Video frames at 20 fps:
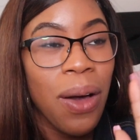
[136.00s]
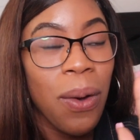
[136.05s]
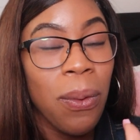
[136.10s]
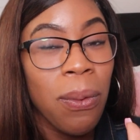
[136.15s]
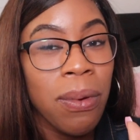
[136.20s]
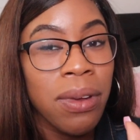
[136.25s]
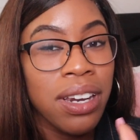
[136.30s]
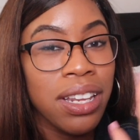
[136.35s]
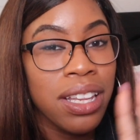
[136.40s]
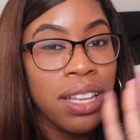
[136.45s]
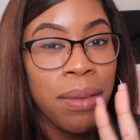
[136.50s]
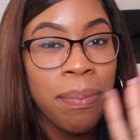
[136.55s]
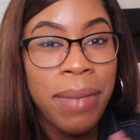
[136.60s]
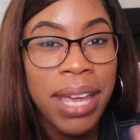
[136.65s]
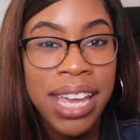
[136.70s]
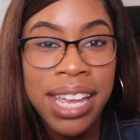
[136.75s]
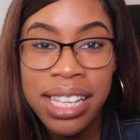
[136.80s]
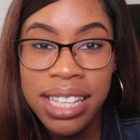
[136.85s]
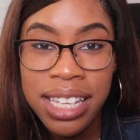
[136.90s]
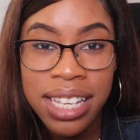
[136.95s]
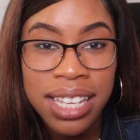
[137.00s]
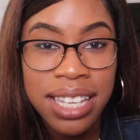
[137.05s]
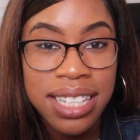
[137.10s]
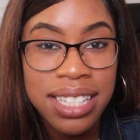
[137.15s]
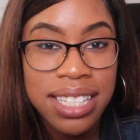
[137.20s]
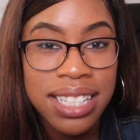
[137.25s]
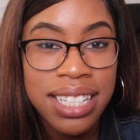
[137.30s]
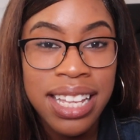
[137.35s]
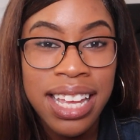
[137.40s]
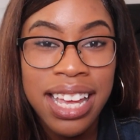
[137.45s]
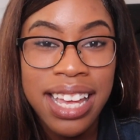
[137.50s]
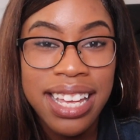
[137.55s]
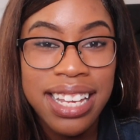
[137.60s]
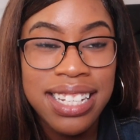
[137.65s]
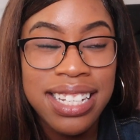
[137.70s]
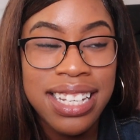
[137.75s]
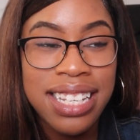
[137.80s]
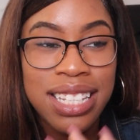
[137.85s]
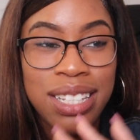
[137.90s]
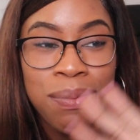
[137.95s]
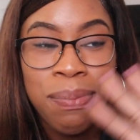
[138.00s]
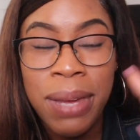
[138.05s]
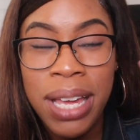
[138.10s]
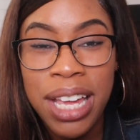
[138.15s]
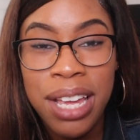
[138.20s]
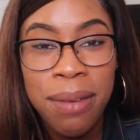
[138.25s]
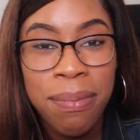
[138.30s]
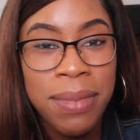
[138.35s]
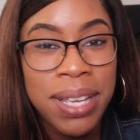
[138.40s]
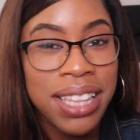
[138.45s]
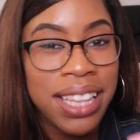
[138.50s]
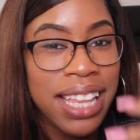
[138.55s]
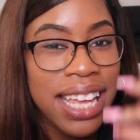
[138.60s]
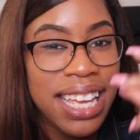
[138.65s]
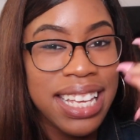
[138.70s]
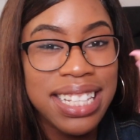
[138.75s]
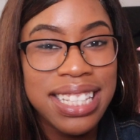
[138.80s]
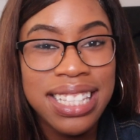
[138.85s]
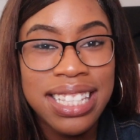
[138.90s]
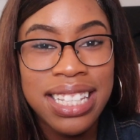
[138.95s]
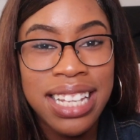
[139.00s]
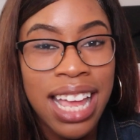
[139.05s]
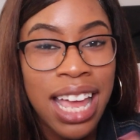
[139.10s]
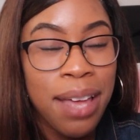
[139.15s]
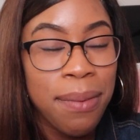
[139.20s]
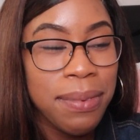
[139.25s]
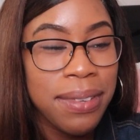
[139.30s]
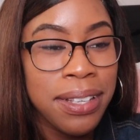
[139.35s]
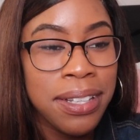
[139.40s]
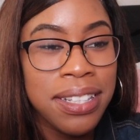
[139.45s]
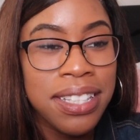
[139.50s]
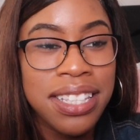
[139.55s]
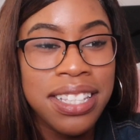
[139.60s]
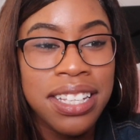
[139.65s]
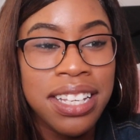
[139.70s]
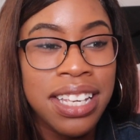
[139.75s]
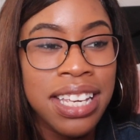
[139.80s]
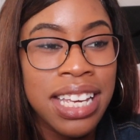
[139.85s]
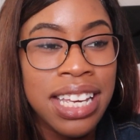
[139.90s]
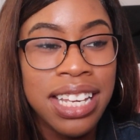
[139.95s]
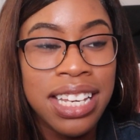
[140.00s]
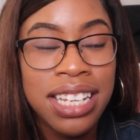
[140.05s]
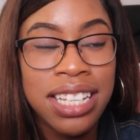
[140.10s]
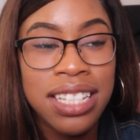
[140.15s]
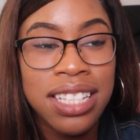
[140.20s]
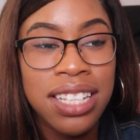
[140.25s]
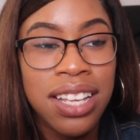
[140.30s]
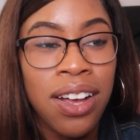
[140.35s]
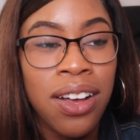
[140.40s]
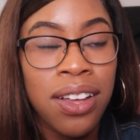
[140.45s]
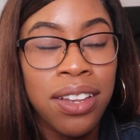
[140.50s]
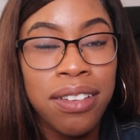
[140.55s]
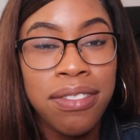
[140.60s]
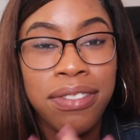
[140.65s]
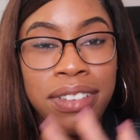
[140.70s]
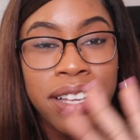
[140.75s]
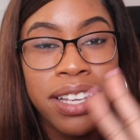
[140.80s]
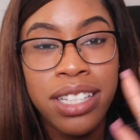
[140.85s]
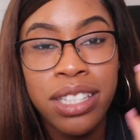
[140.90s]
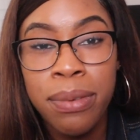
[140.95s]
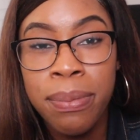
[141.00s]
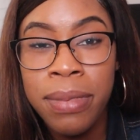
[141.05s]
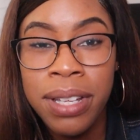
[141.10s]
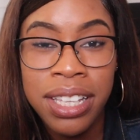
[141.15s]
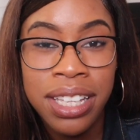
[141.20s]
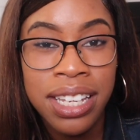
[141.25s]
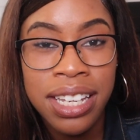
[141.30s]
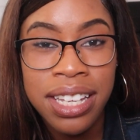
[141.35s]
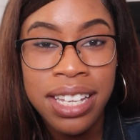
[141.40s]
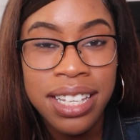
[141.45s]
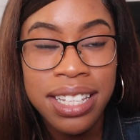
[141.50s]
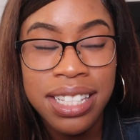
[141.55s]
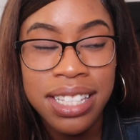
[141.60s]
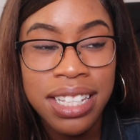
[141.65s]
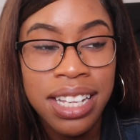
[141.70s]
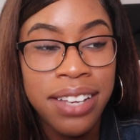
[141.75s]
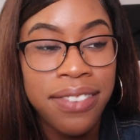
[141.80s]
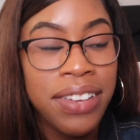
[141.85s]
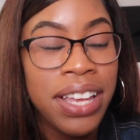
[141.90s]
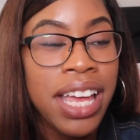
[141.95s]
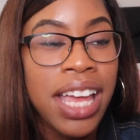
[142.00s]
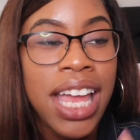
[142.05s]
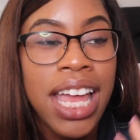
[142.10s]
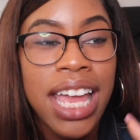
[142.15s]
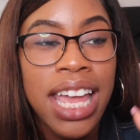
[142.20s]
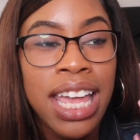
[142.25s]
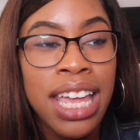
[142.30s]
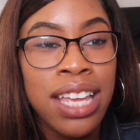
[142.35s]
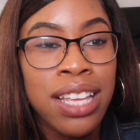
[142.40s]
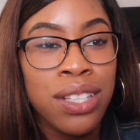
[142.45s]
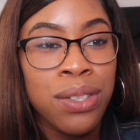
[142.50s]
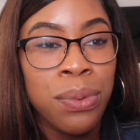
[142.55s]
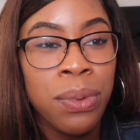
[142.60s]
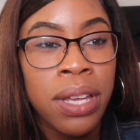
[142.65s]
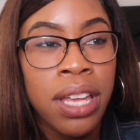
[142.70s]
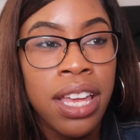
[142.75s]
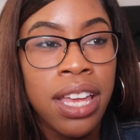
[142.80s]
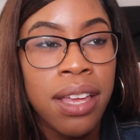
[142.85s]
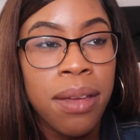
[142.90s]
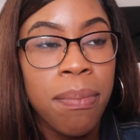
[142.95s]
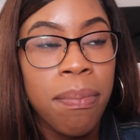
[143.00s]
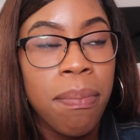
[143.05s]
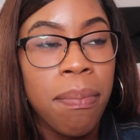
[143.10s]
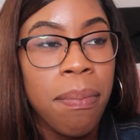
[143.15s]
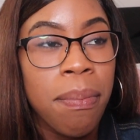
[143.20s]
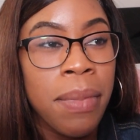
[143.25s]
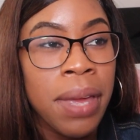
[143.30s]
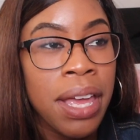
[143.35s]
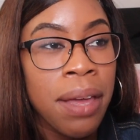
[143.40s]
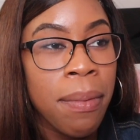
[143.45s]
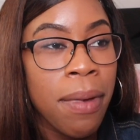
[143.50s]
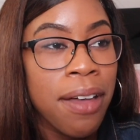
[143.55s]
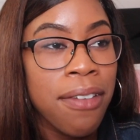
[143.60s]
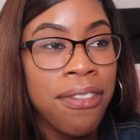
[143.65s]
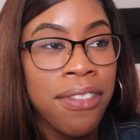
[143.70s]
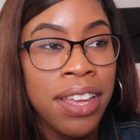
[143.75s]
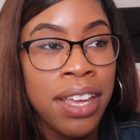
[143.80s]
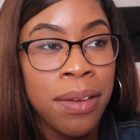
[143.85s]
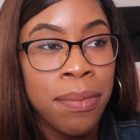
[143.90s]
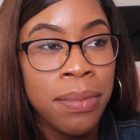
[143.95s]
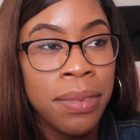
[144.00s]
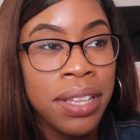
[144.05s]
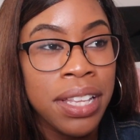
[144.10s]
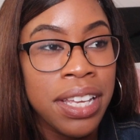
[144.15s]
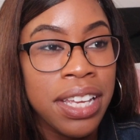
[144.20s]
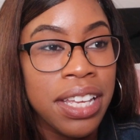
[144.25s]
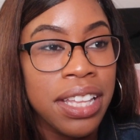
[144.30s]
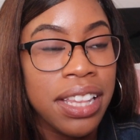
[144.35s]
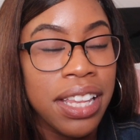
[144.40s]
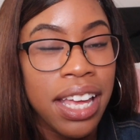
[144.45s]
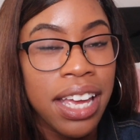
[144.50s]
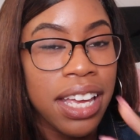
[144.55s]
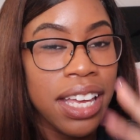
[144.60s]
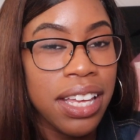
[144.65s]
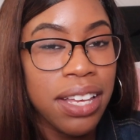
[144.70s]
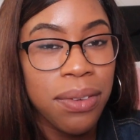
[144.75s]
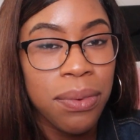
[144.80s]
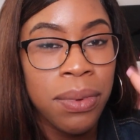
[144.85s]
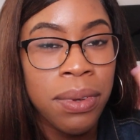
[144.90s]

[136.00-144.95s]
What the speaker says: one of the main things that just made me like snap into getting into all the flexibility and stuff is when me and my family, like,